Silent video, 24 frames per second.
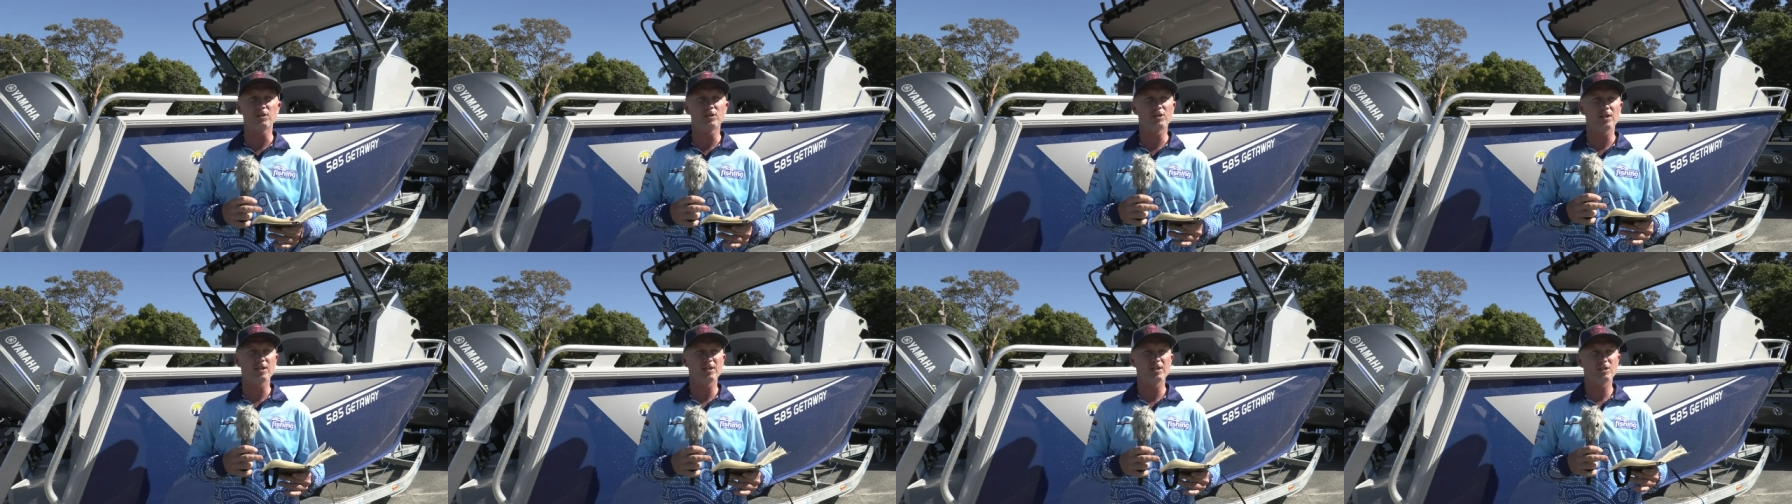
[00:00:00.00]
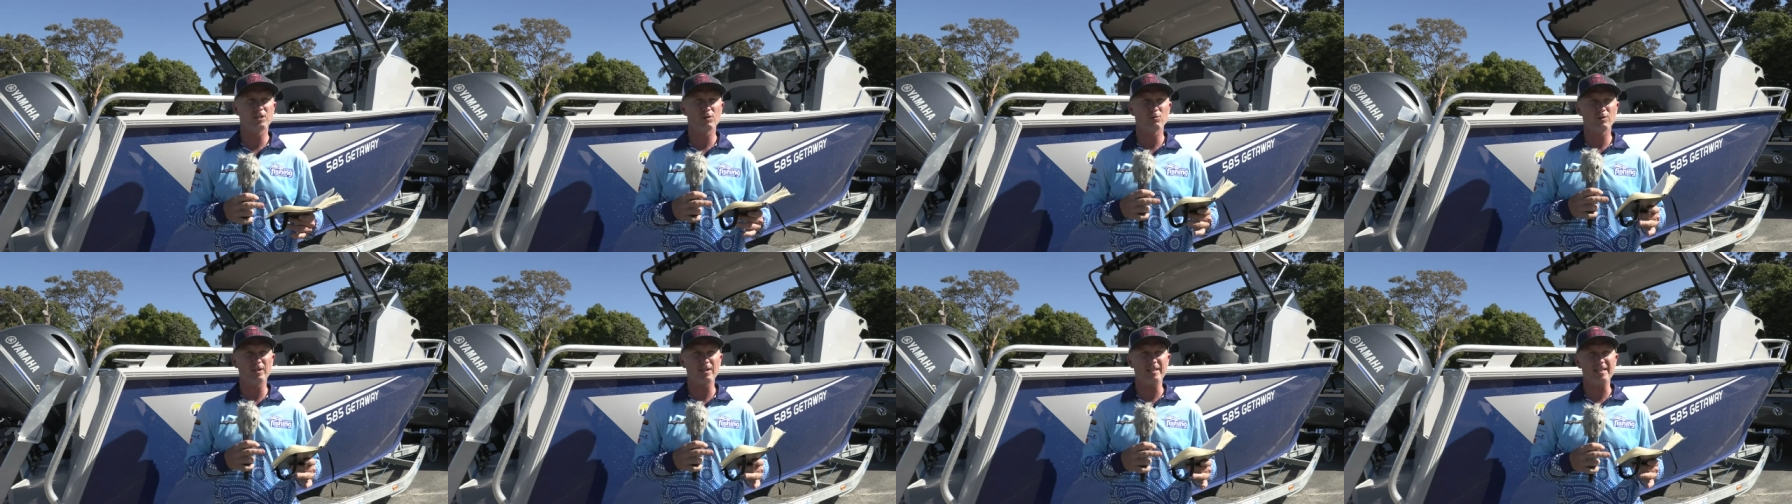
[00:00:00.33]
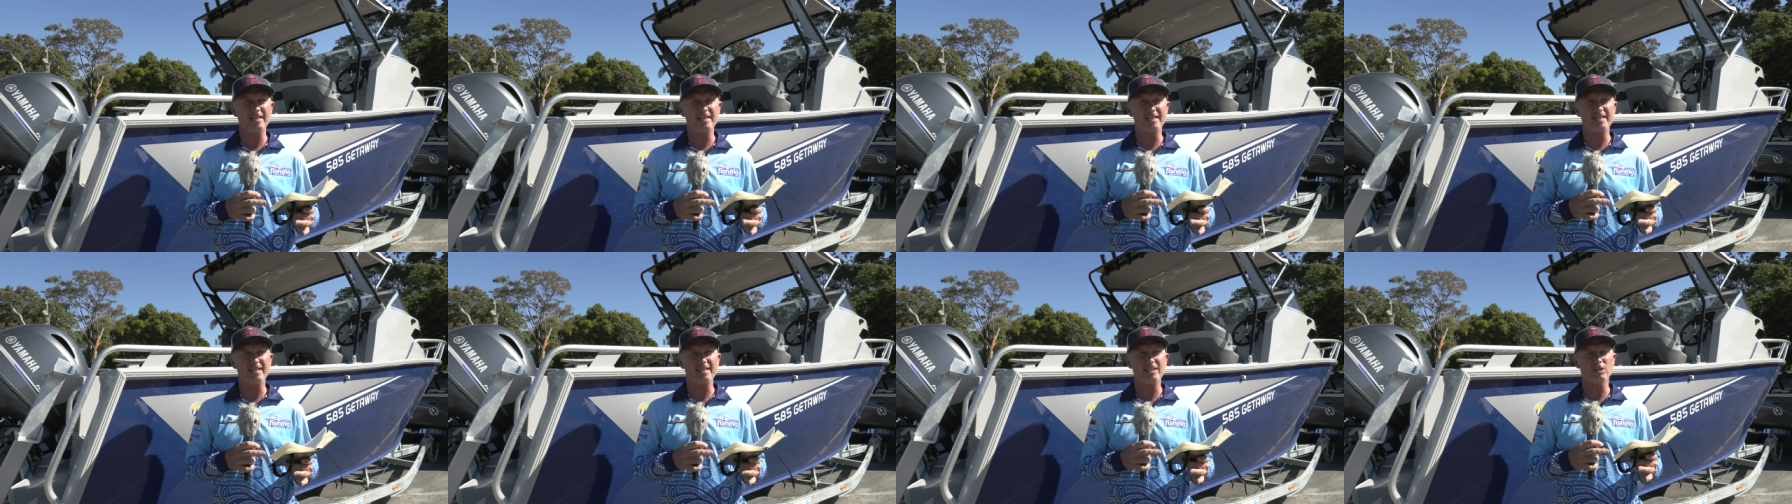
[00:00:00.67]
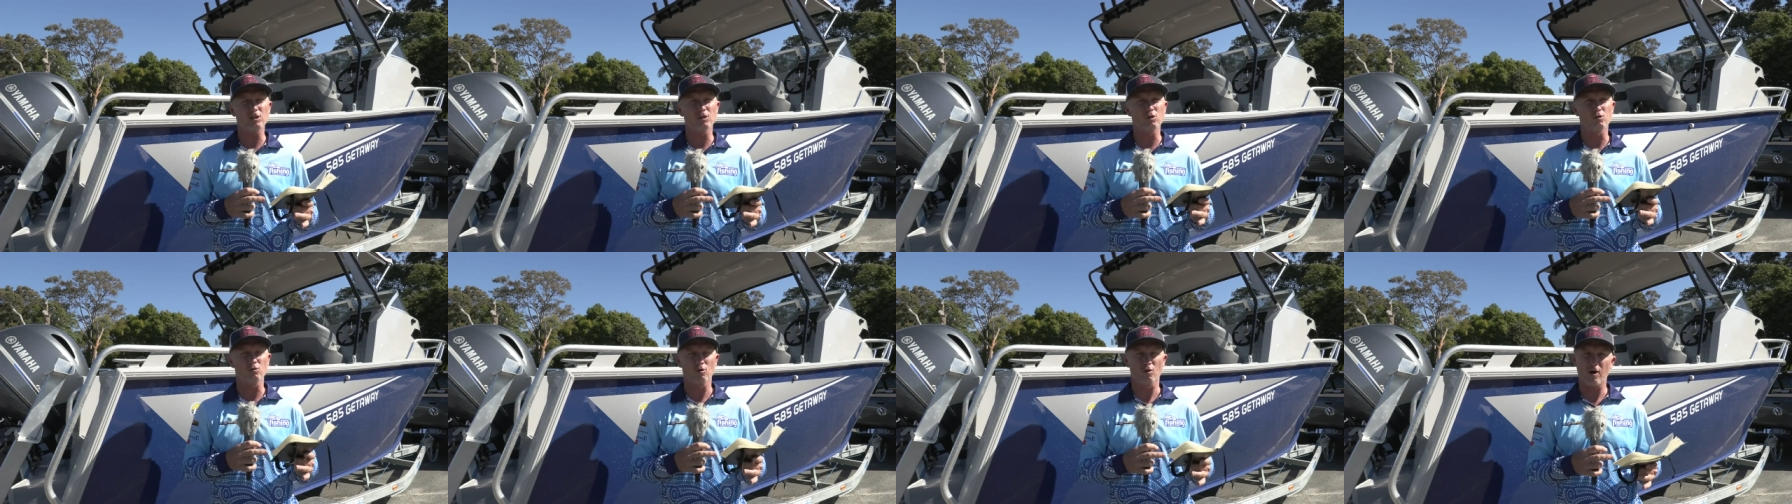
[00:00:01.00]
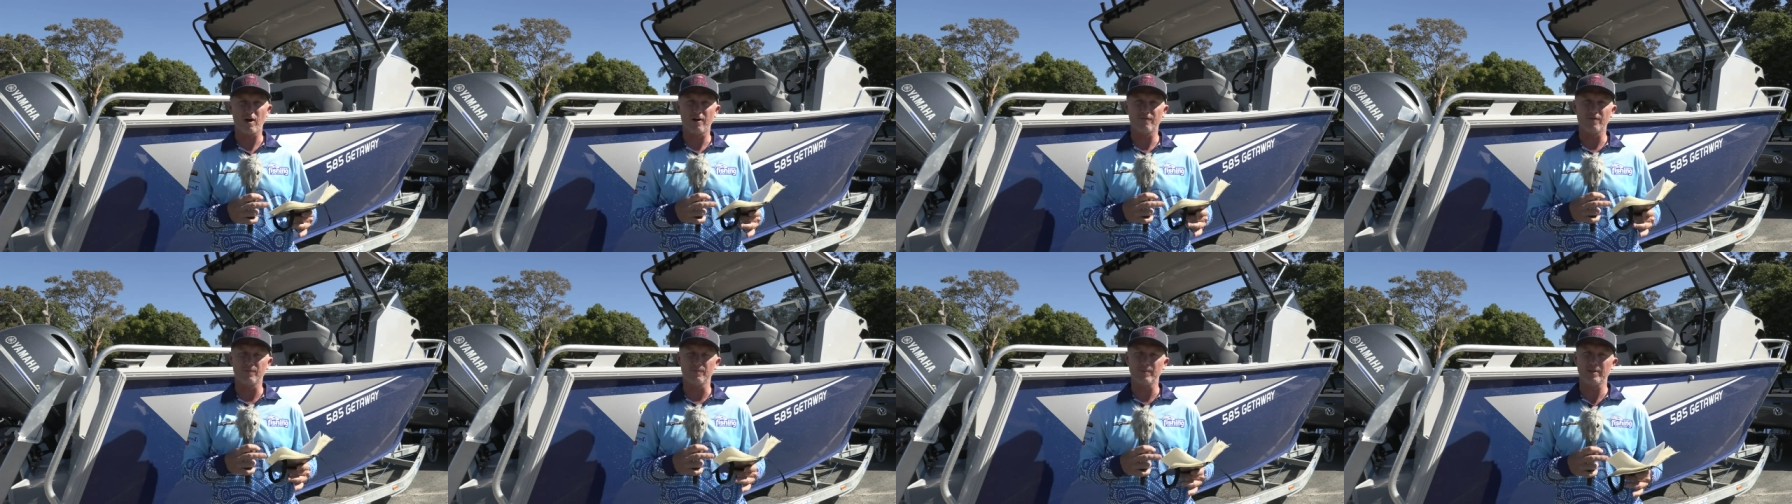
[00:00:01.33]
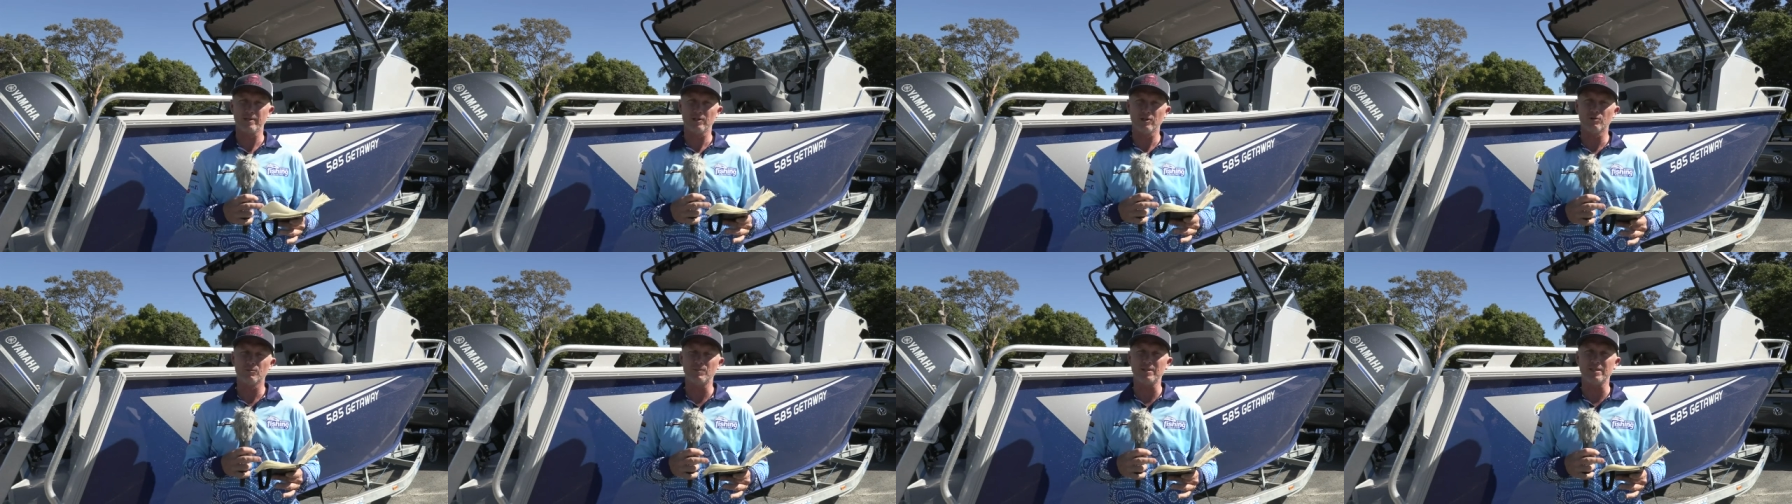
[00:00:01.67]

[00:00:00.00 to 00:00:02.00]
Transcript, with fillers: So you sort of nearly need to drive them a little bit